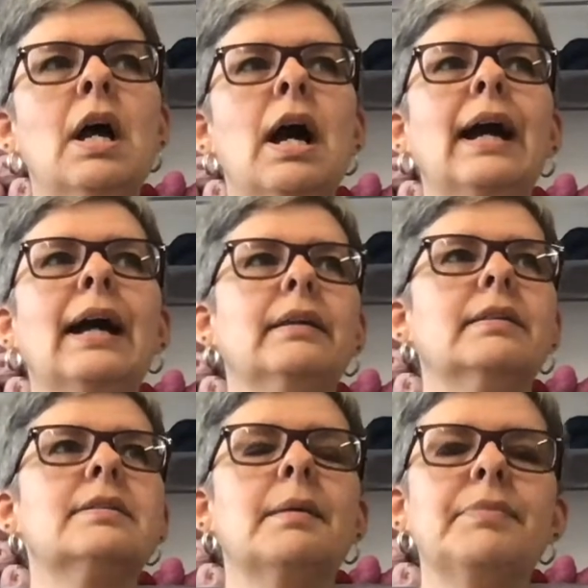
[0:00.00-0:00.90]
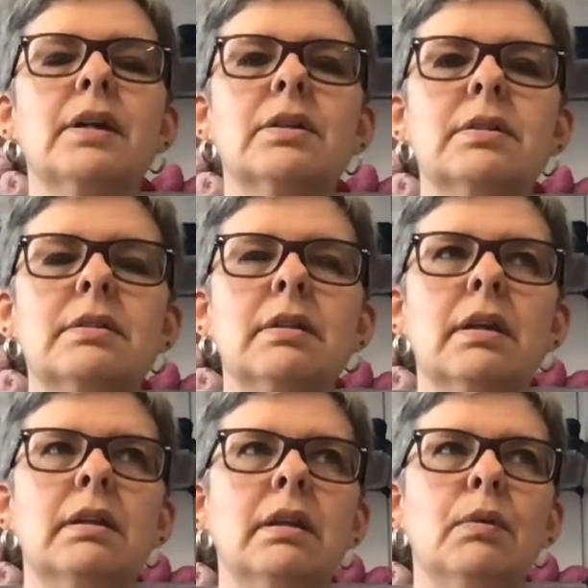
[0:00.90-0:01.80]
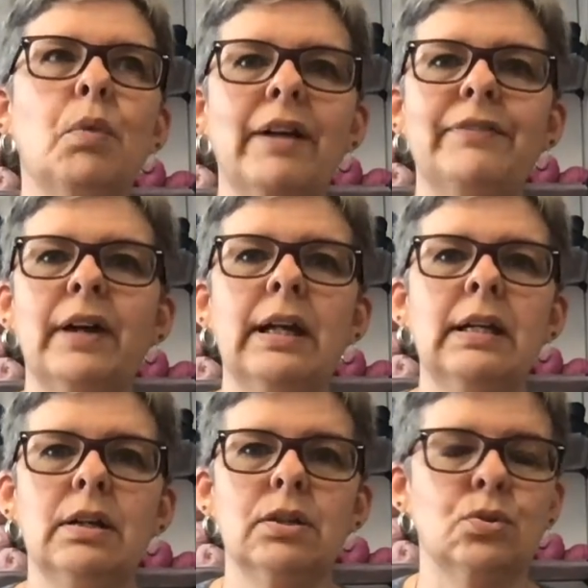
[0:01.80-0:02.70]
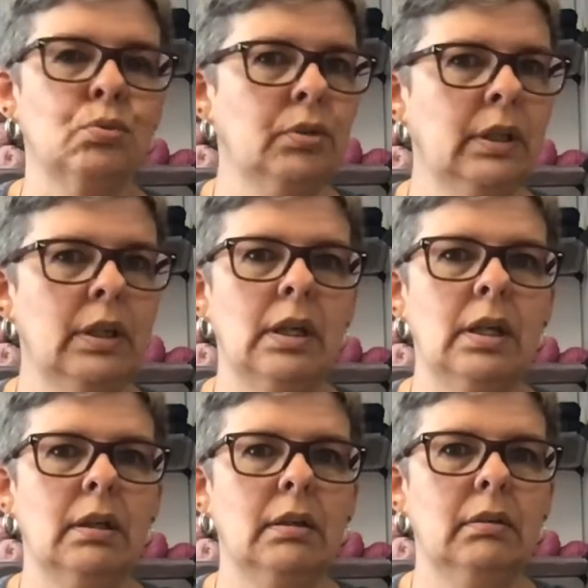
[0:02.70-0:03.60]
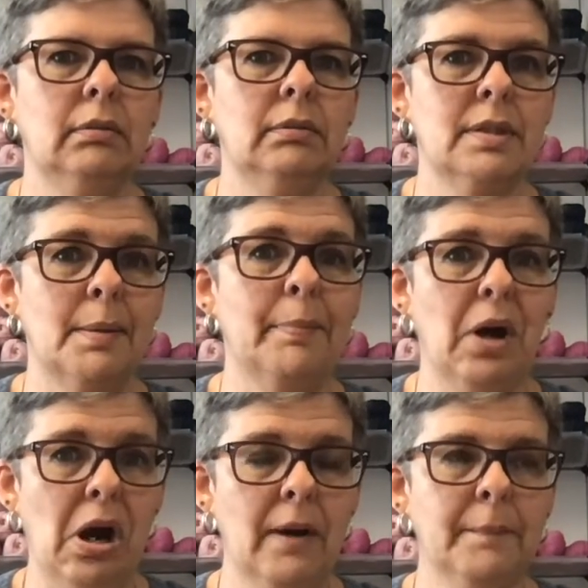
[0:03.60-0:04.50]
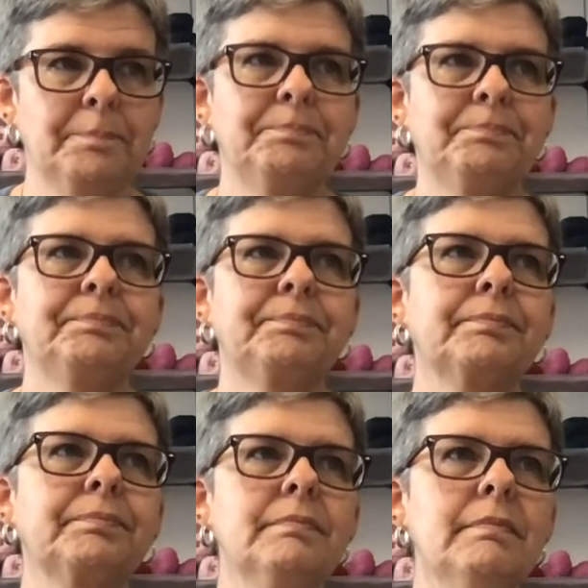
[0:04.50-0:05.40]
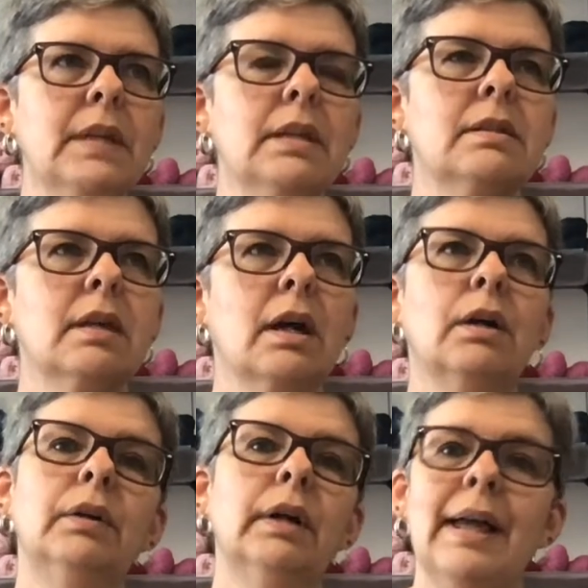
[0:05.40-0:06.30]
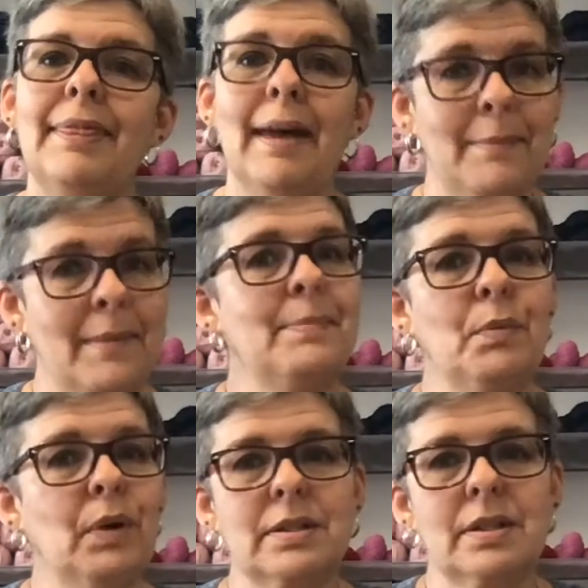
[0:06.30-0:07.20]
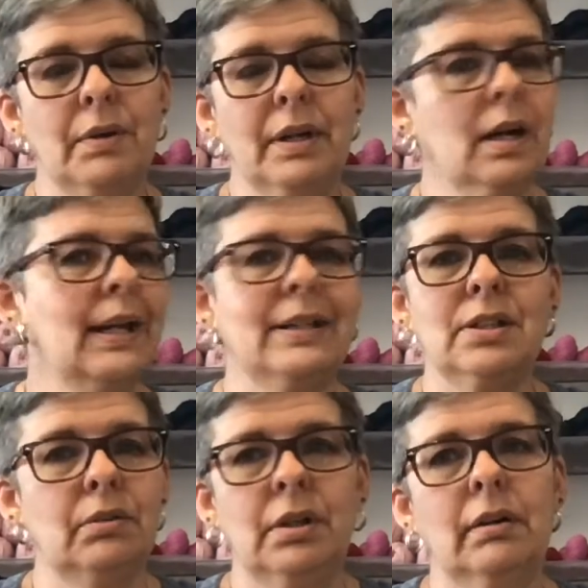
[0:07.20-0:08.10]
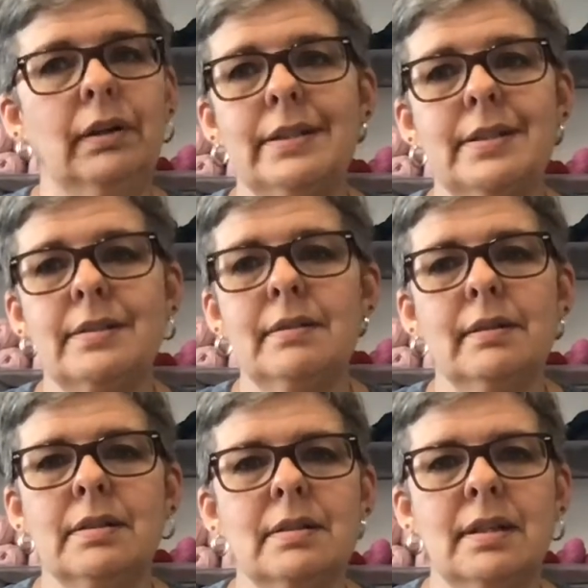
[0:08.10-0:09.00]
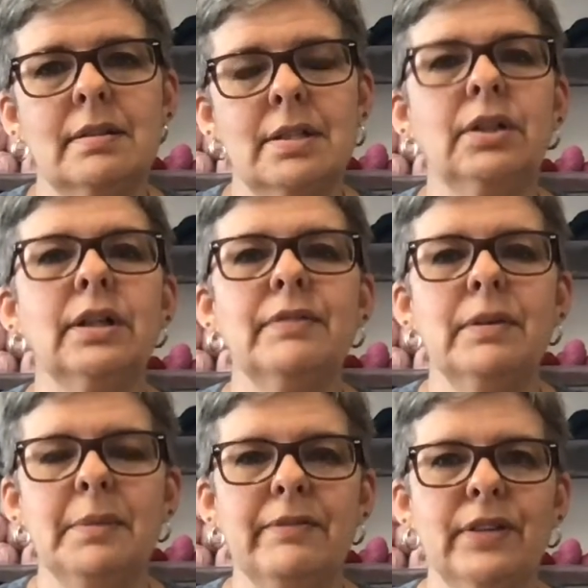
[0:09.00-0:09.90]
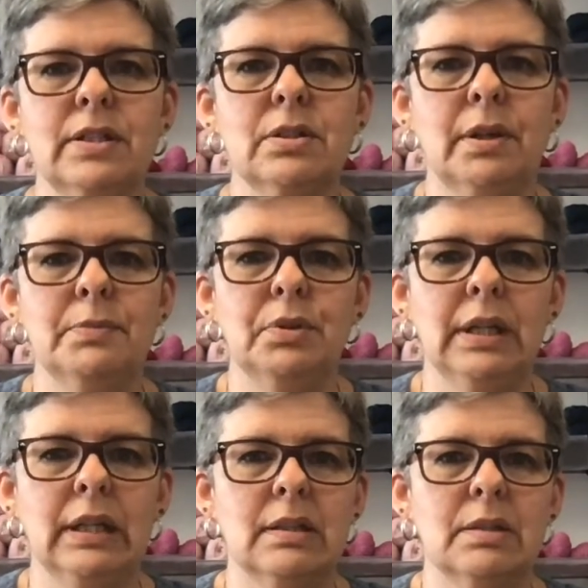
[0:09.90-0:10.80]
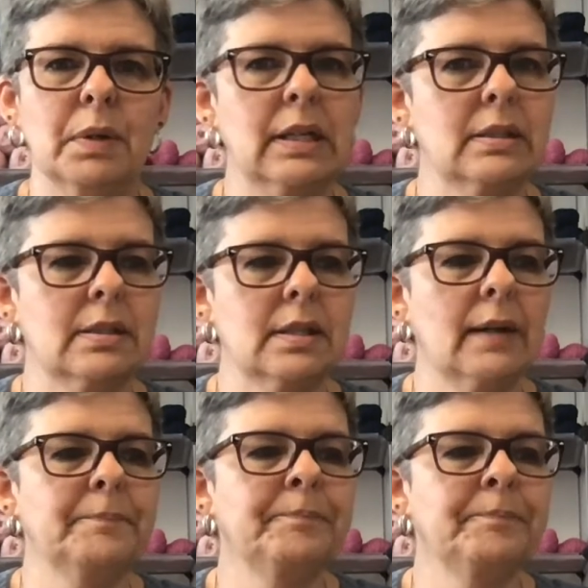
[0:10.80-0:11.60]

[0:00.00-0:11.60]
There's the Wi-Fi in here is really subpar. So that may be what's going on. I don't know. It's still giving me fits, so I'm doing it this way instead.